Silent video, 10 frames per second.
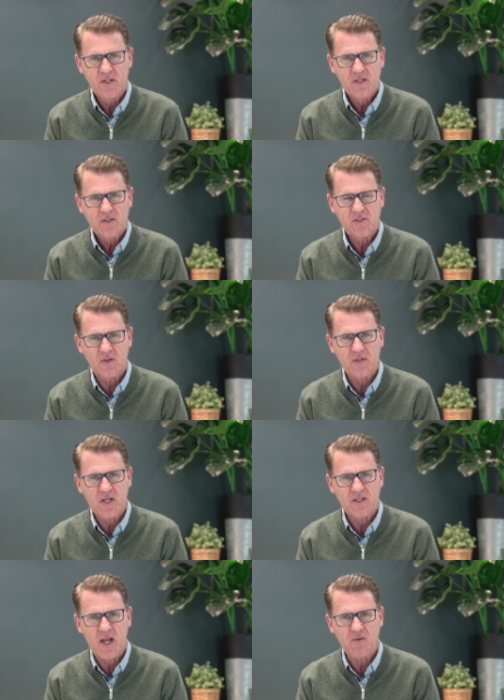so
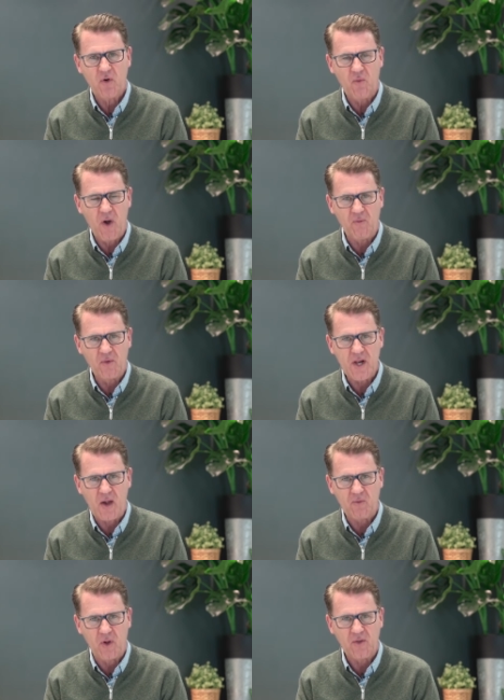that they will want what
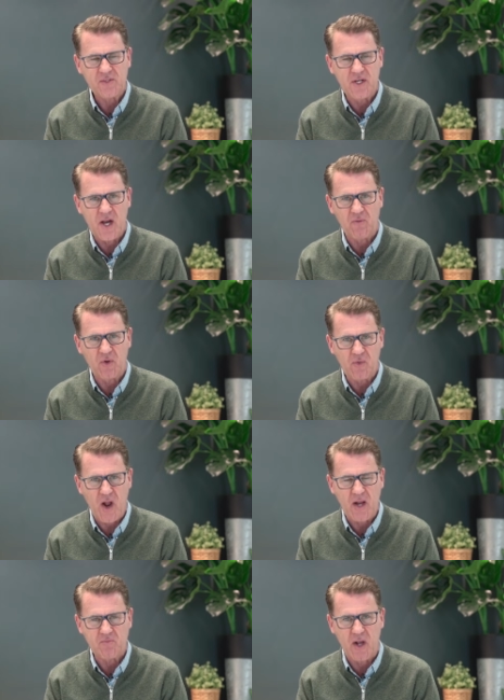I want, and I will
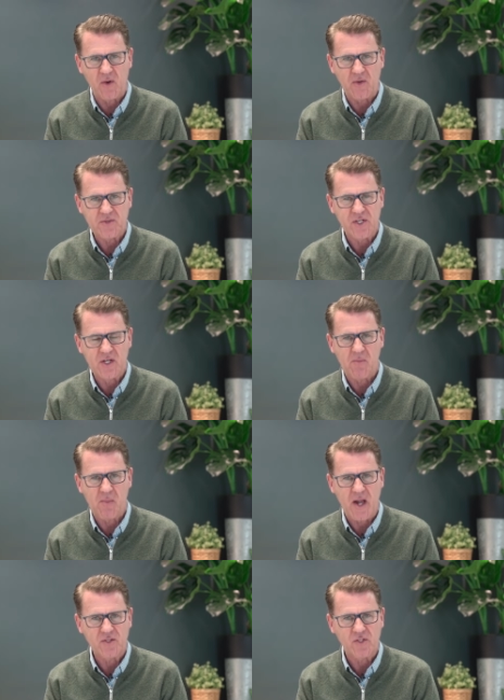write my laws in their
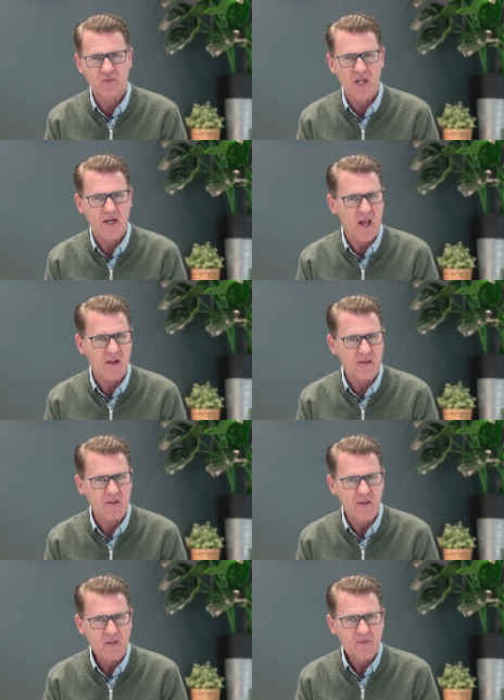mind so that
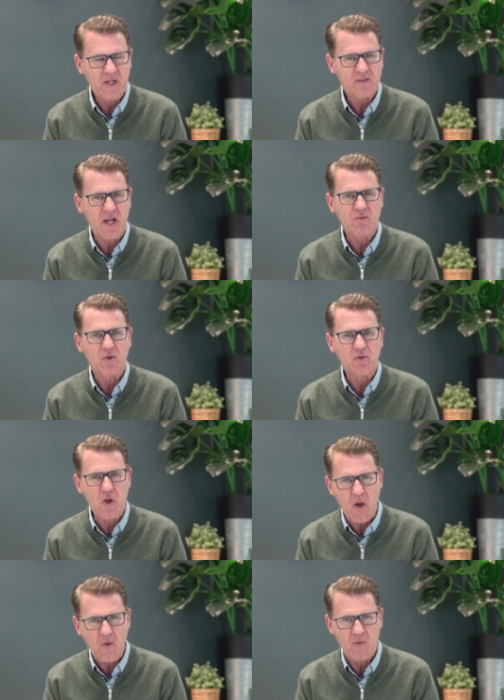I that they will
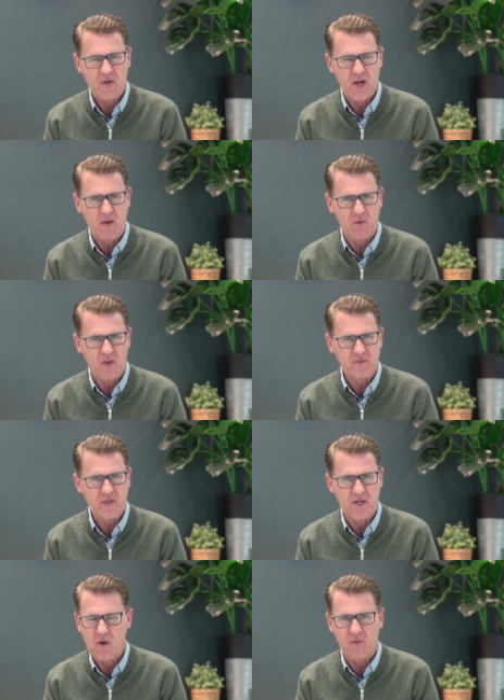know what I
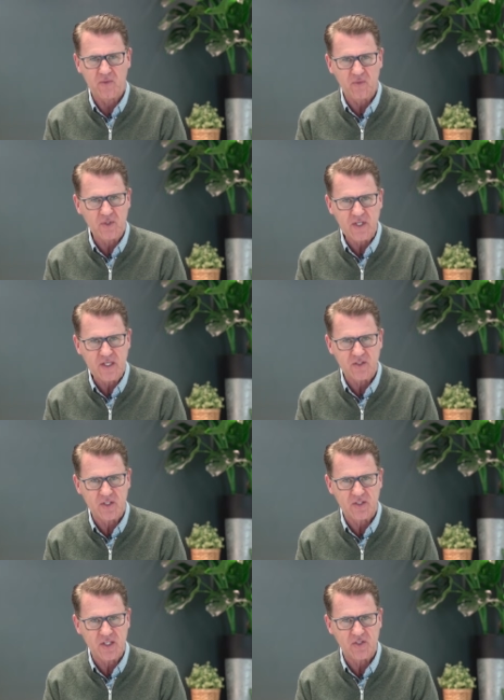want, and no one will need
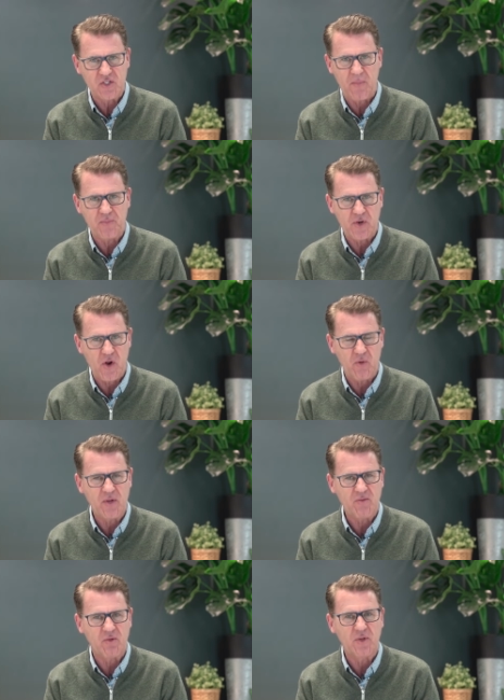to teach them to know
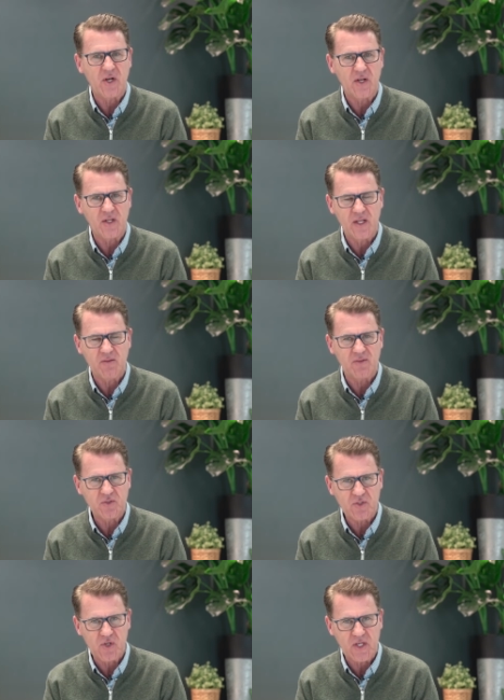me, for the,
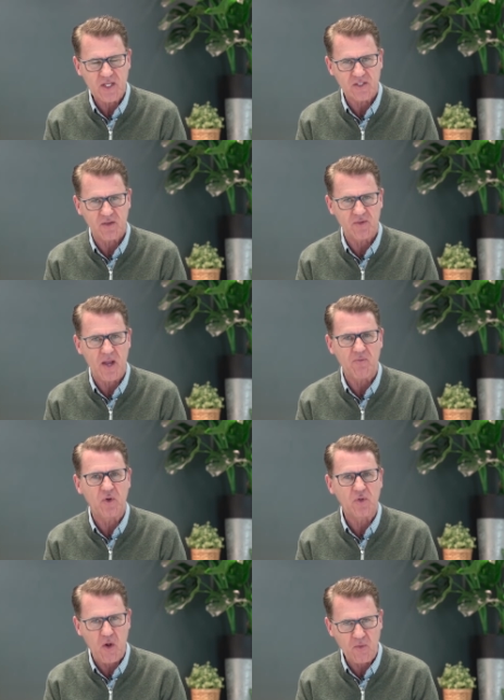even to the least of them
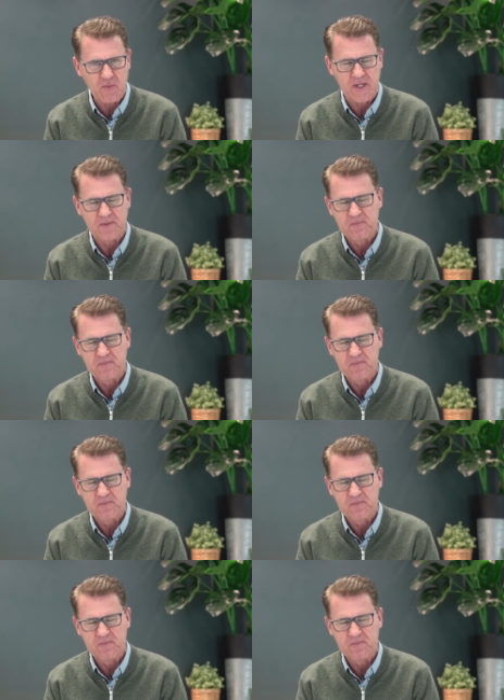will know me.